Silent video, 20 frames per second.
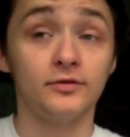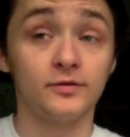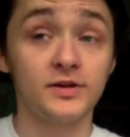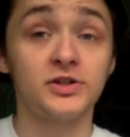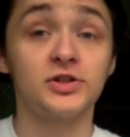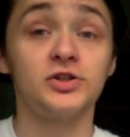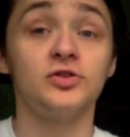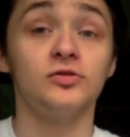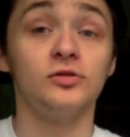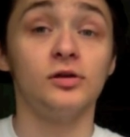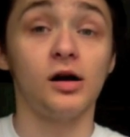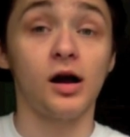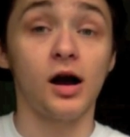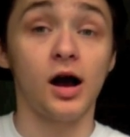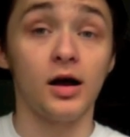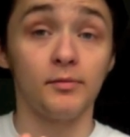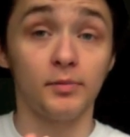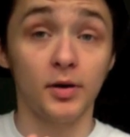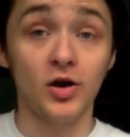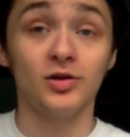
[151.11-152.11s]
original
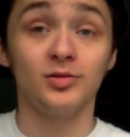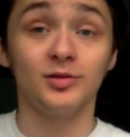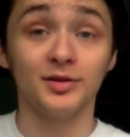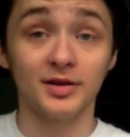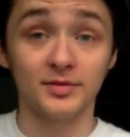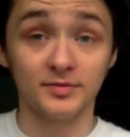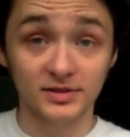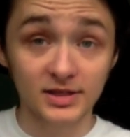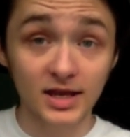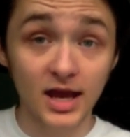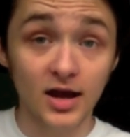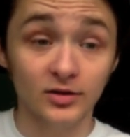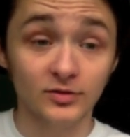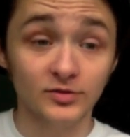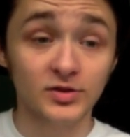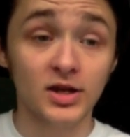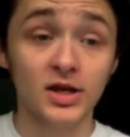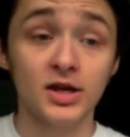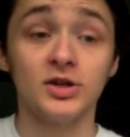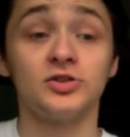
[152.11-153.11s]
Pokemon
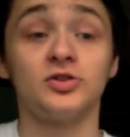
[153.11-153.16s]
themselves,